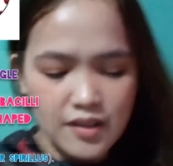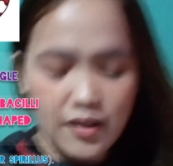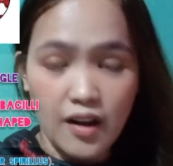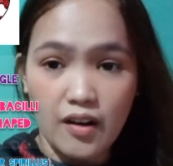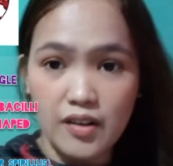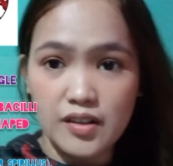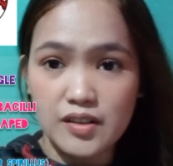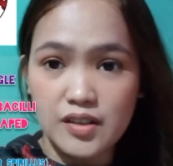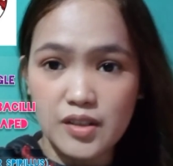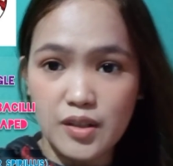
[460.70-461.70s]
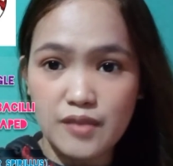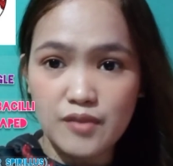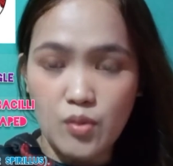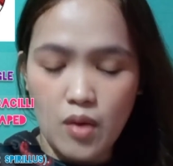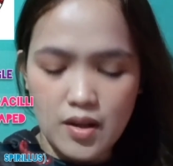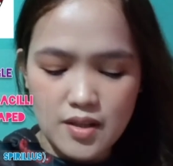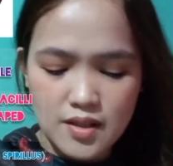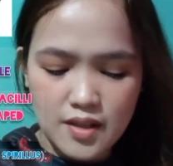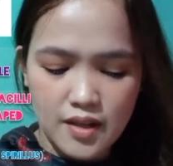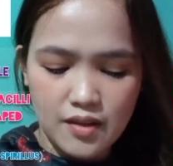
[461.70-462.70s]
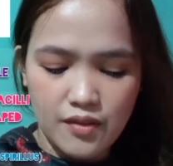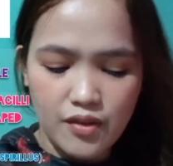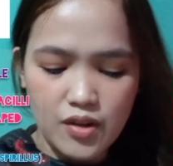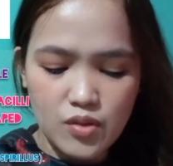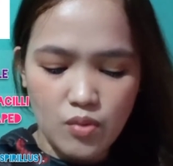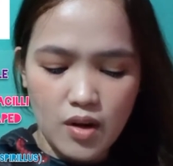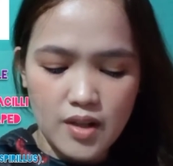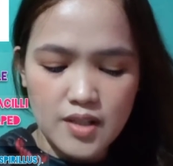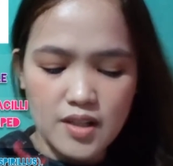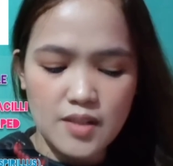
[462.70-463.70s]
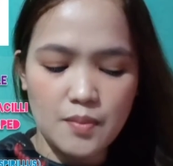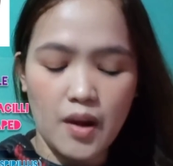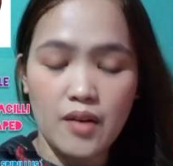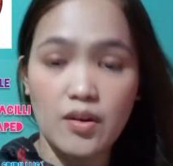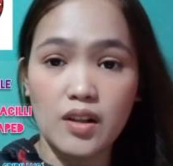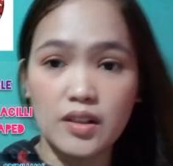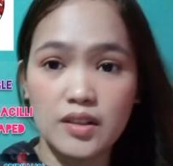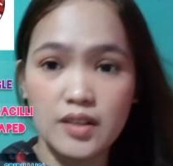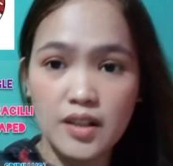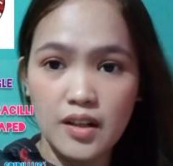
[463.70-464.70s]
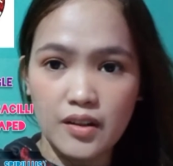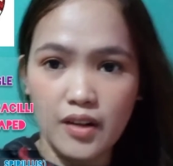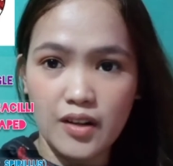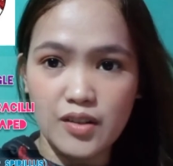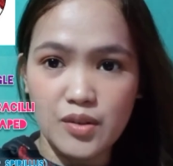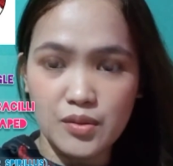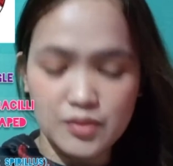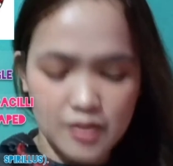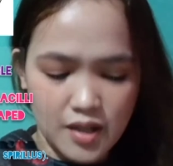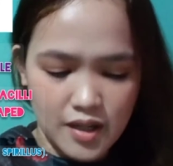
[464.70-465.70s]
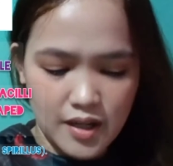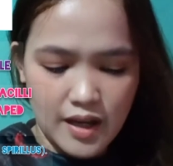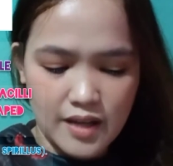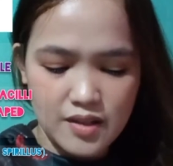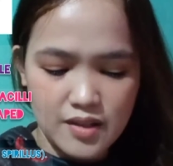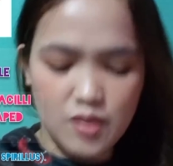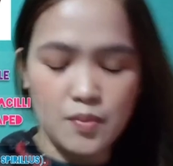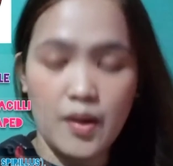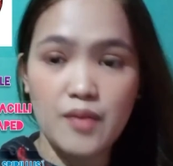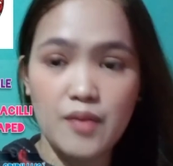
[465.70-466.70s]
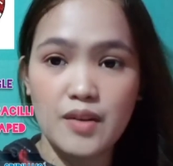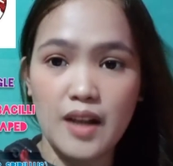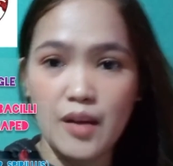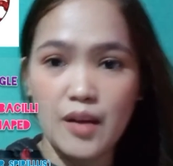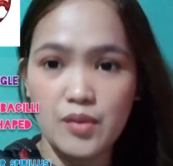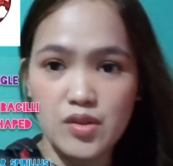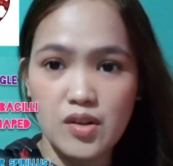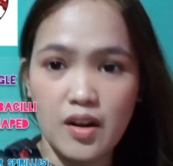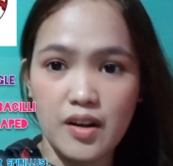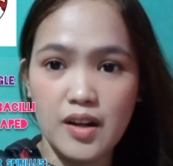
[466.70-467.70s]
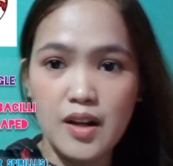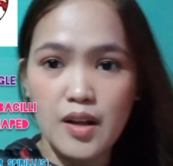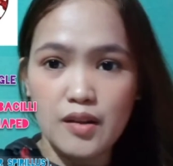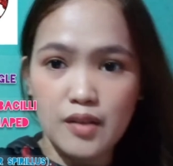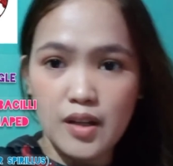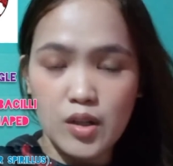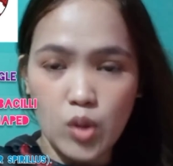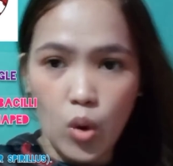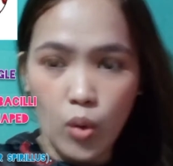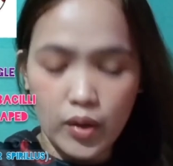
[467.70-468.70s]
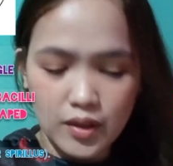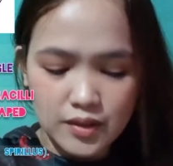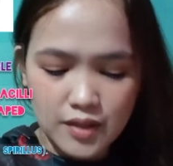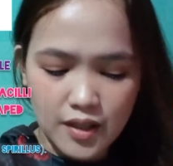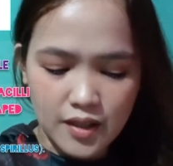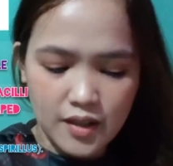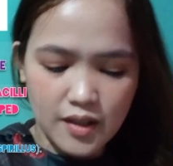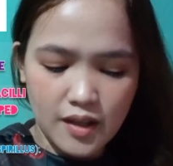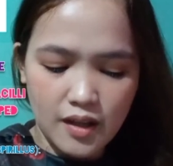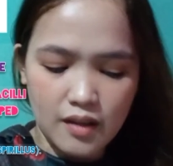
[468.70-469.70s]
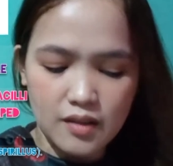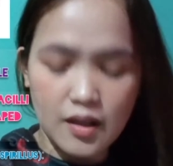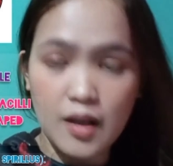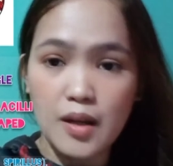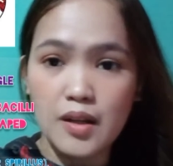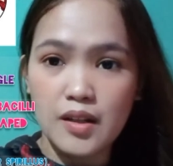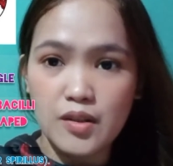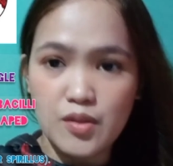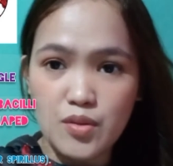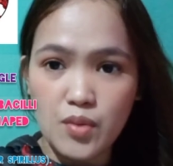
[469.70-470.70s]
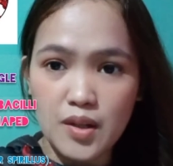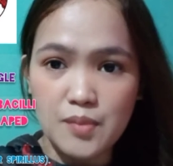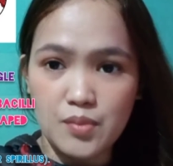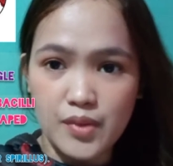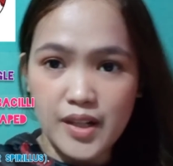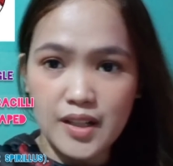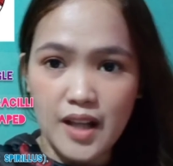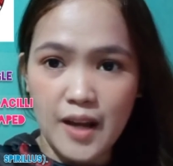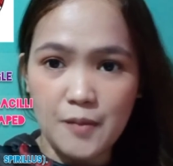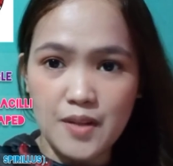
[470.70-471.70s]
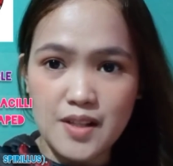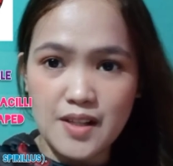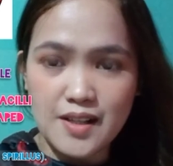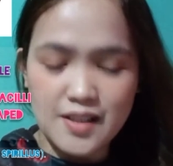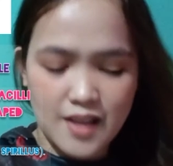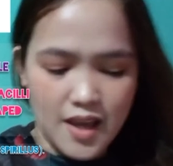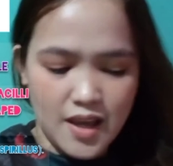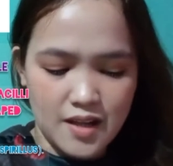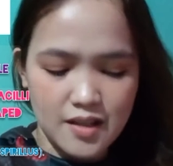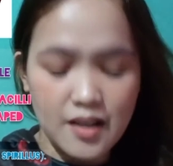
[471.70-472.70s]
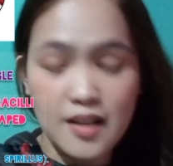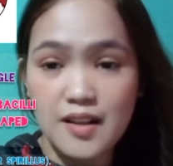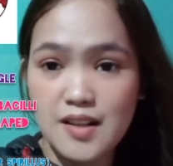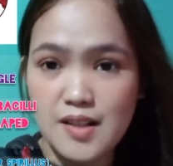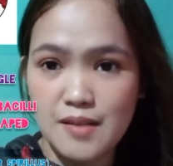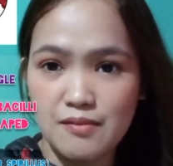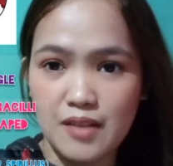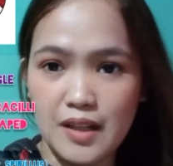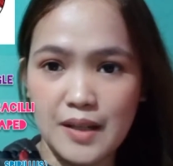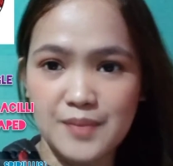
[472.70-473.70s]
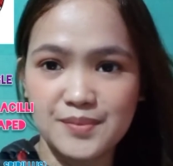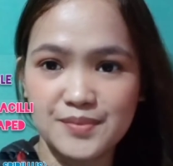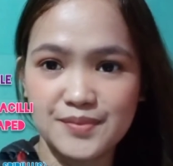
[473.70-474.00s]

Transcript: They are the curvy ones, and the third one is the spiral. They are known as the spirilla, which are coiled and usually bring Lyme disease and syphilis.